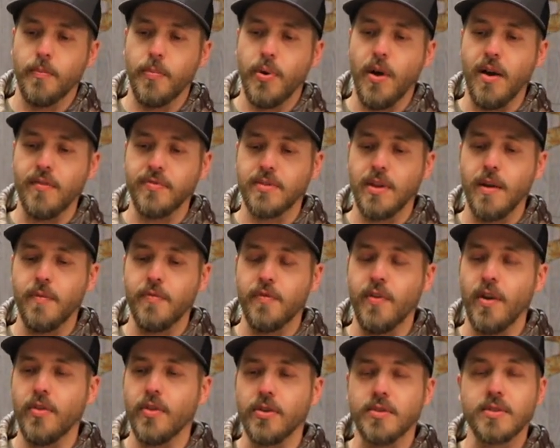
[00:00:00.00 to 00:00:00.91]
puffed up
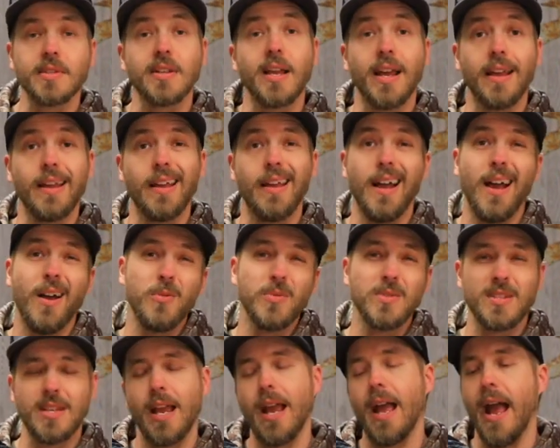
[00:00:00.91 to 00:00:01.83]
feathers, like I
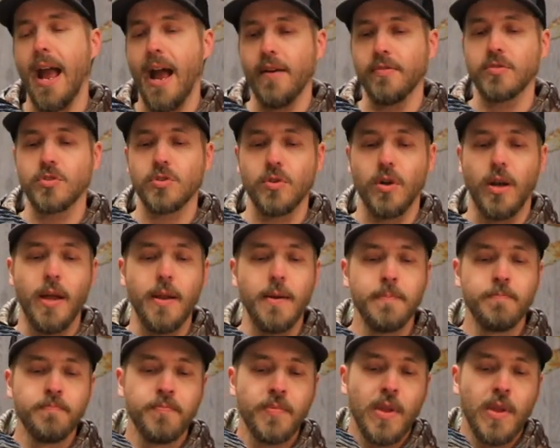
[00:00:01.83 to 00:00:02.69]
would say a half strut.